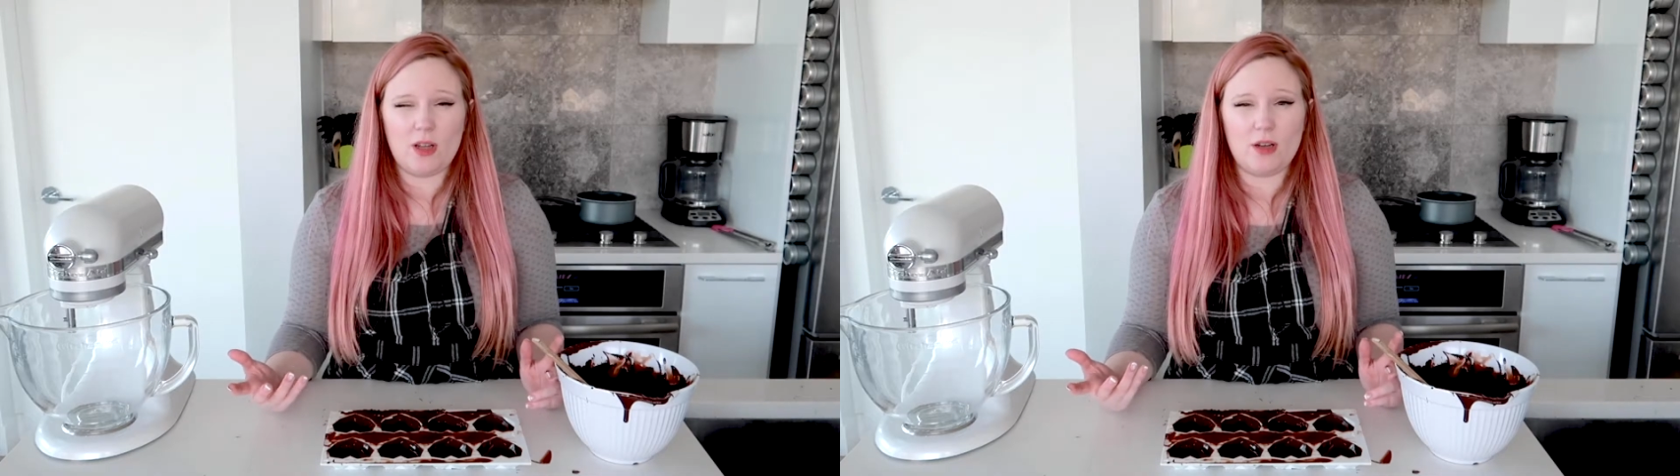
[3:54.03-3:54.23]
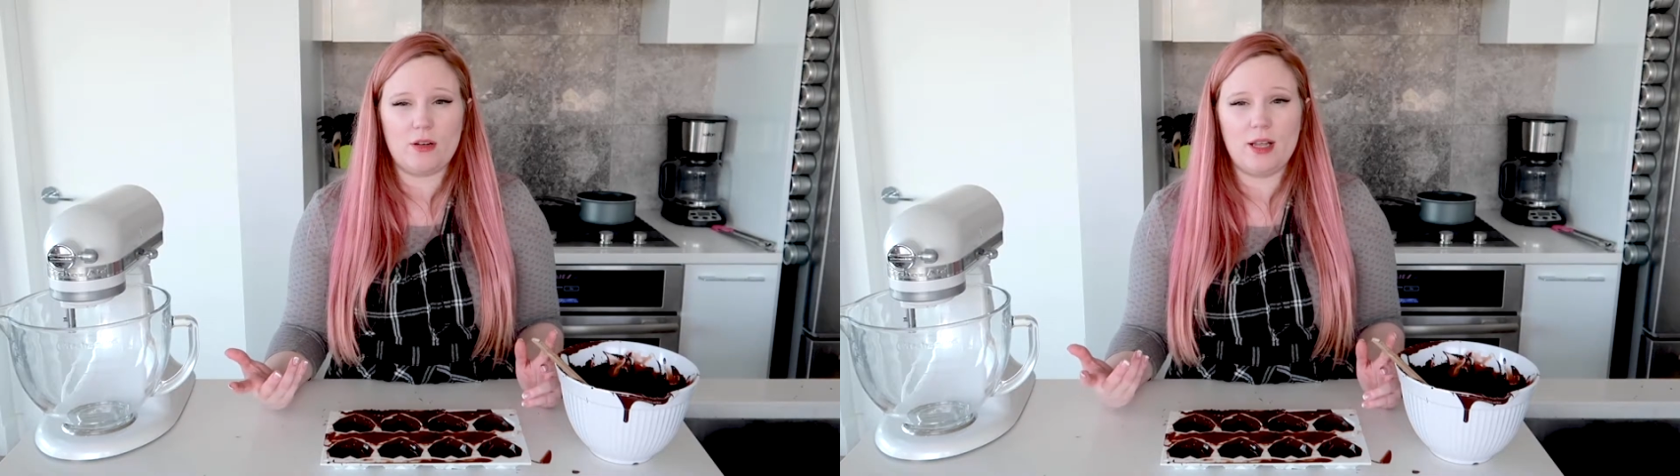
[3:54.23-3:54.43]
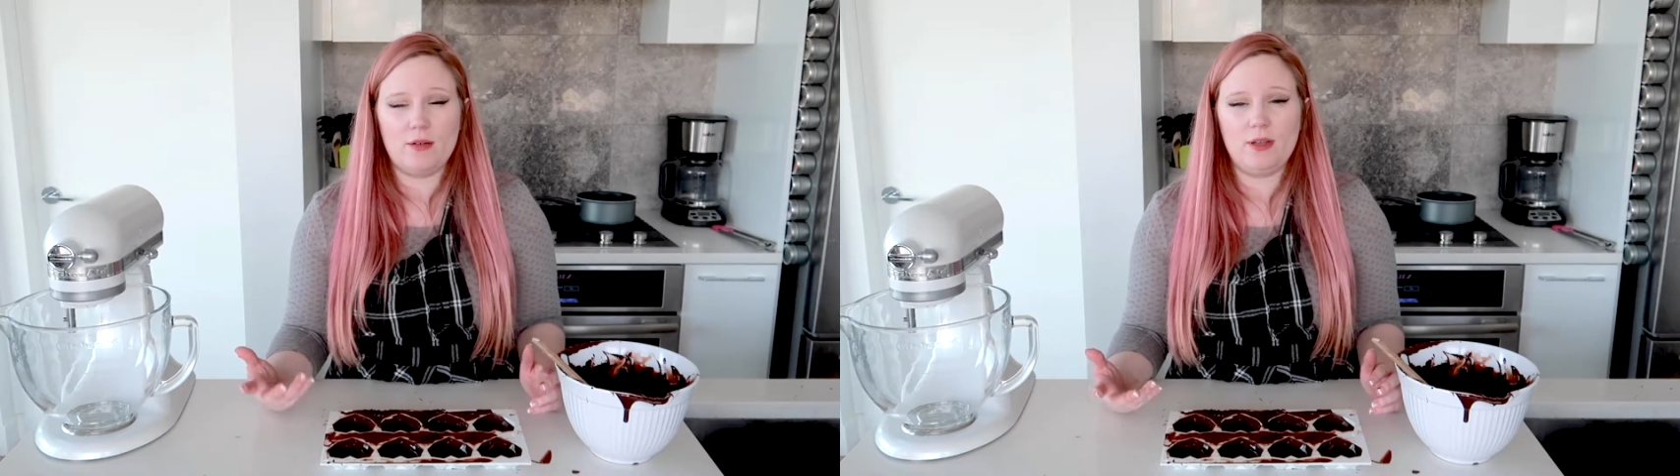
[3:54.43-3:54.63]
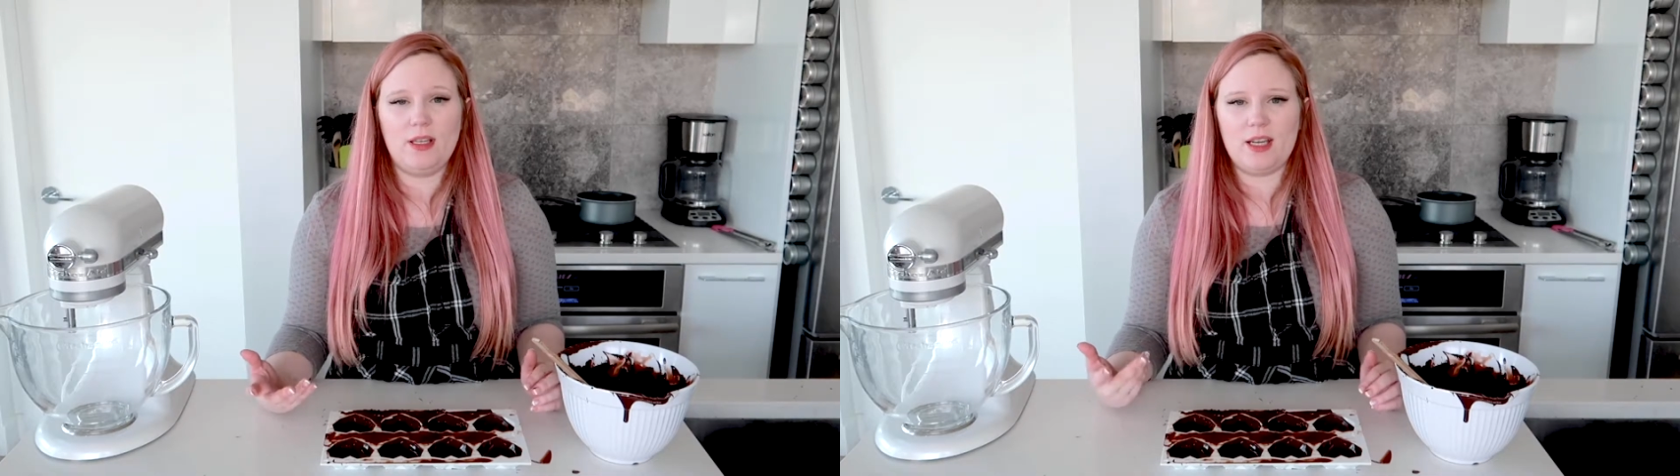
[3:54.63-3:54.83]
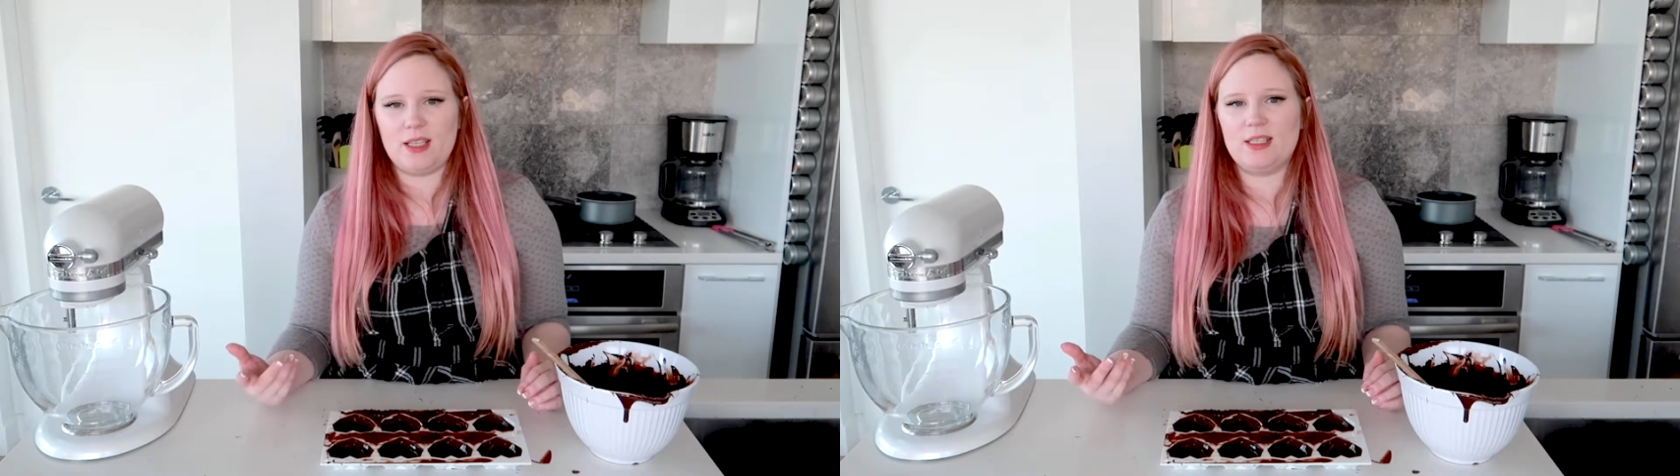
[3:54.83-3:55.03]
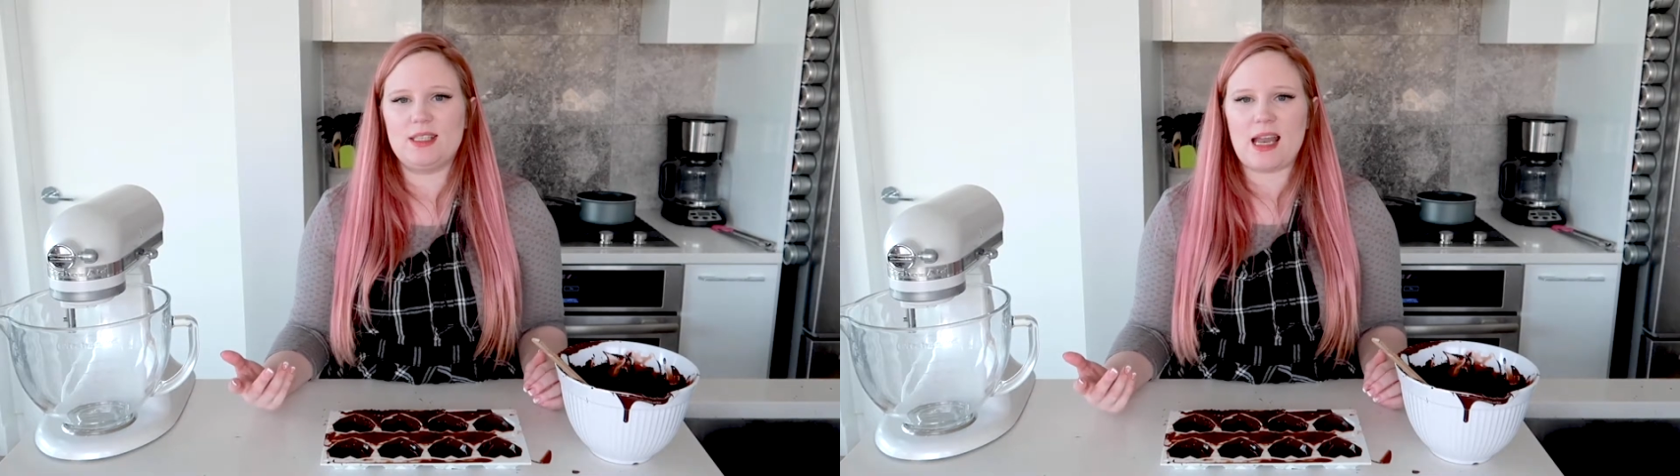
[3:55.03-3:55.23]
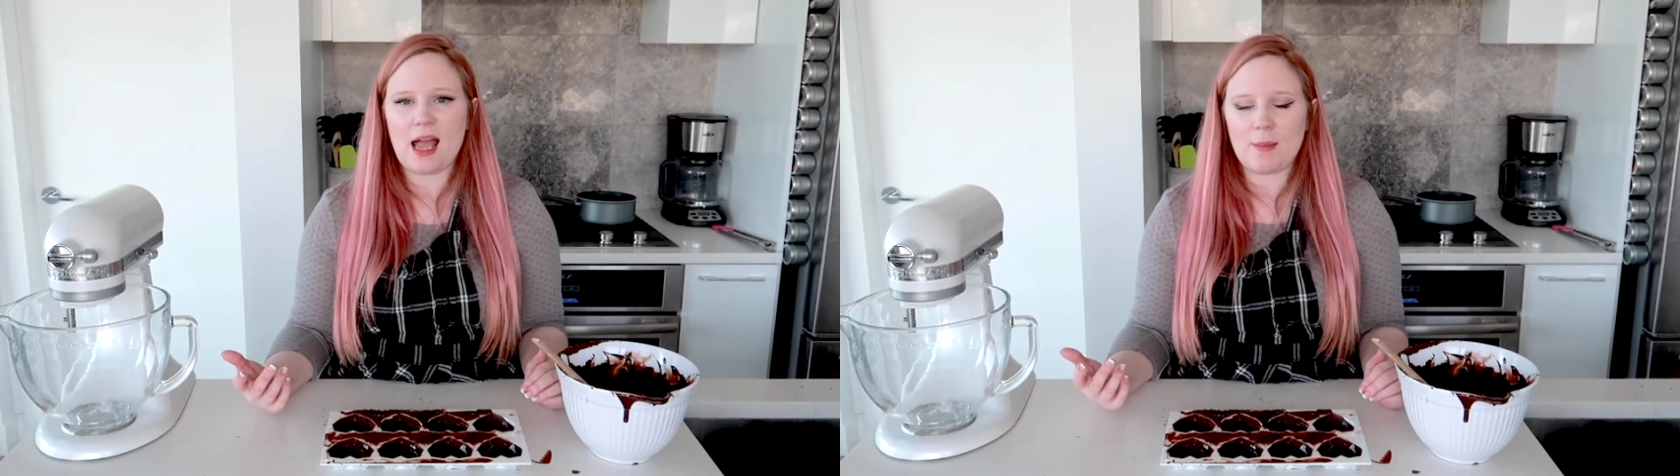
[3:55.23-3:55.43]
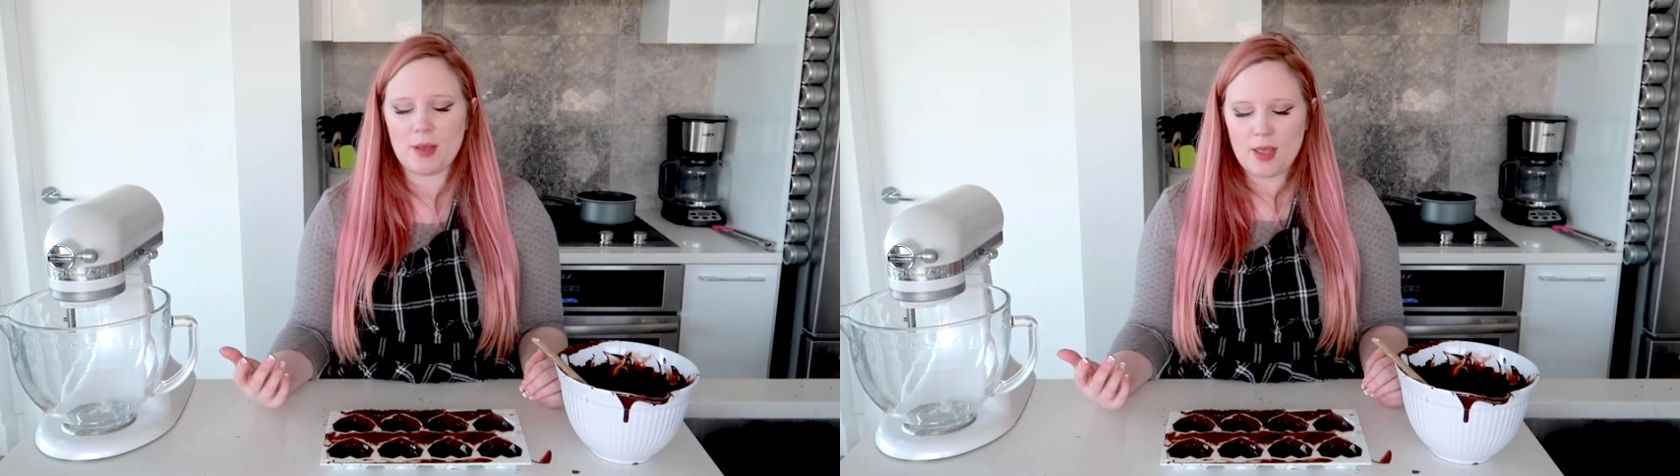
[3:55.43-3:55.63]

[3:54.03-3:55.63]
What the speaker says: going to create a really nice snap,